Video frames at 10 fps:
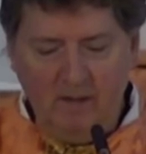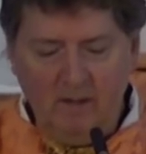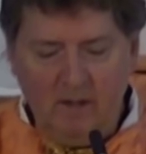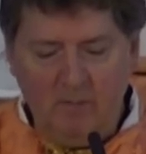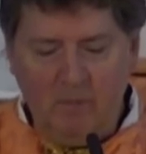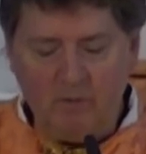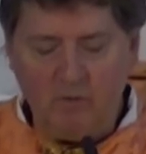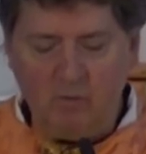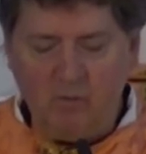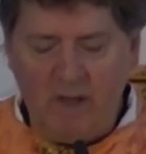he puts
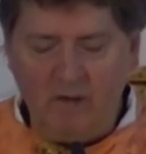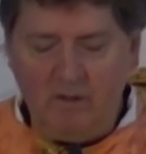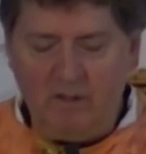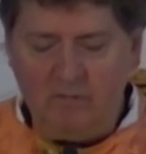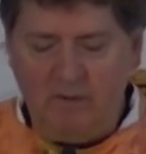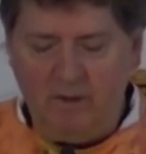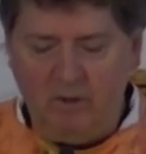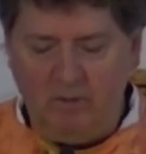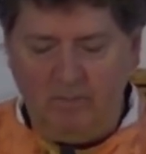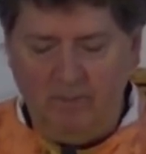a ring on his
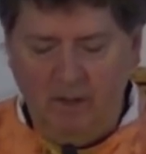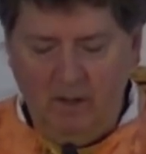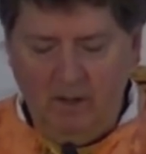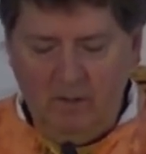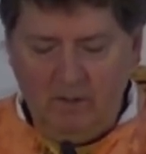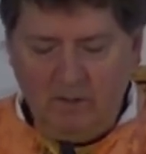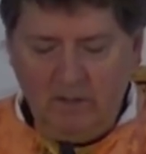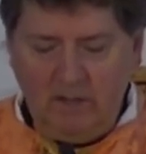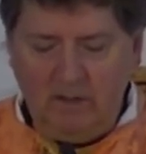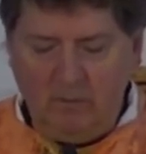finger, the
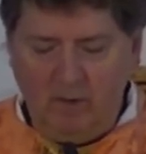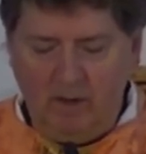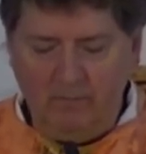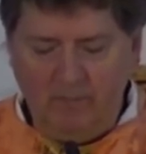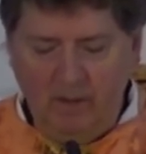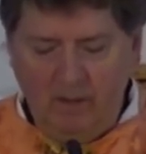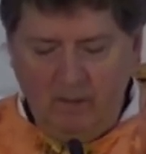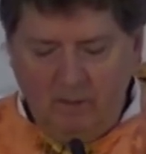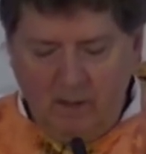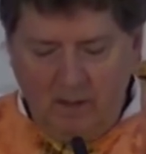signet ring,
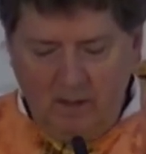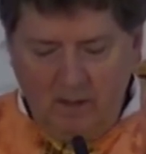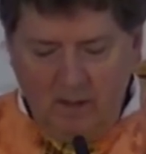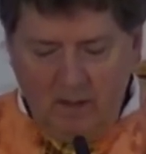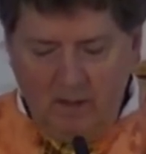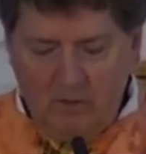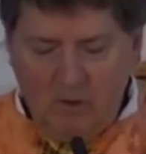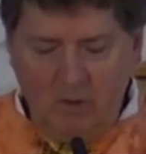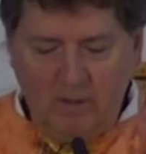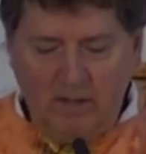the,
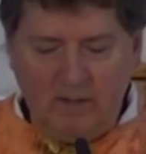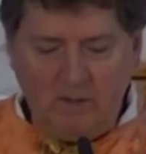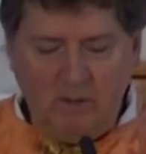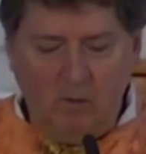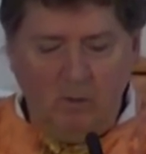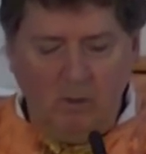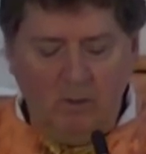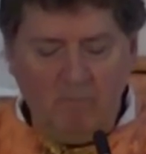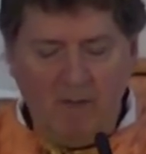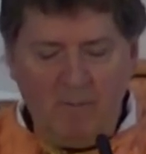showing that he's still a
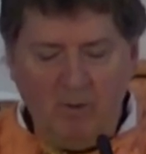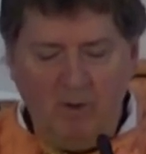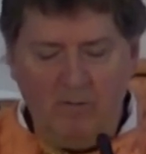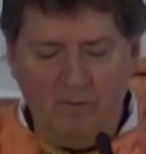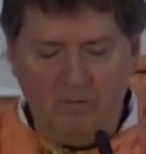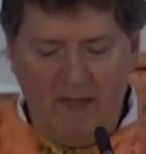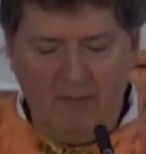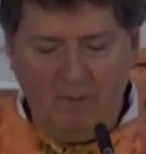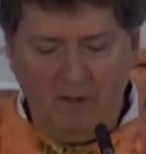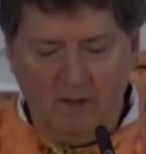member of the
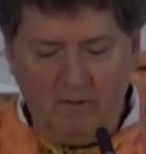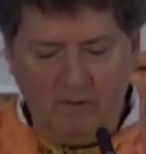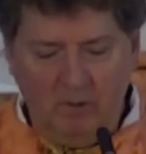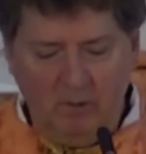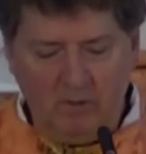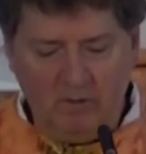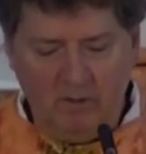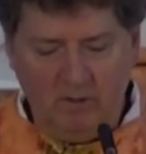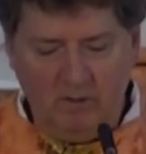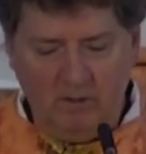family. He's still
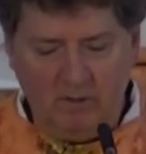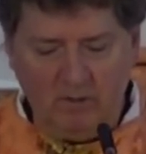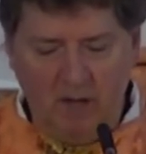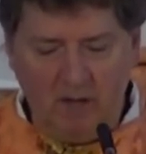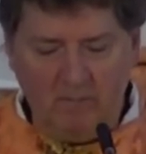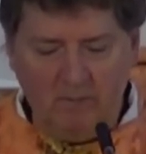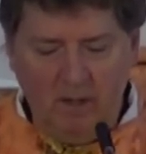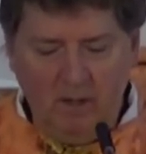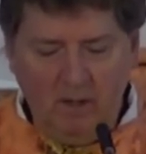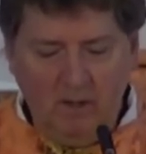considered a son.
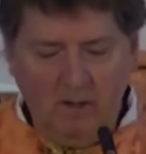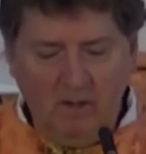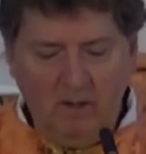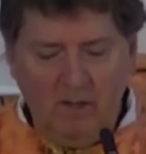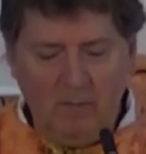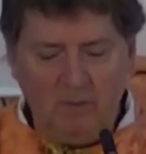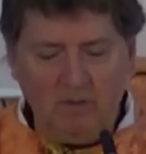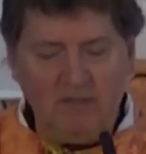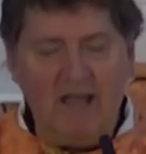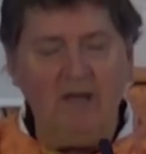He puts
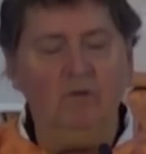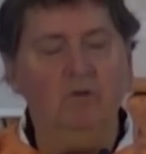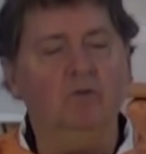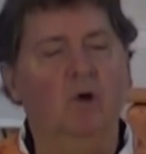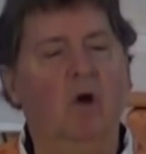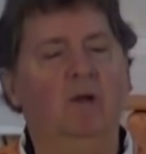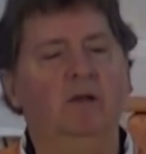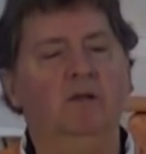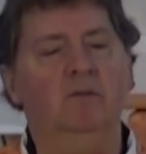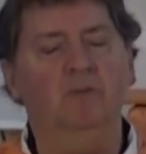sandals on
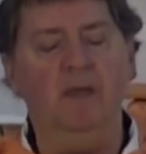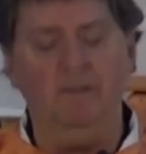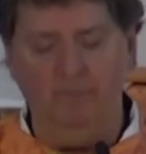his feet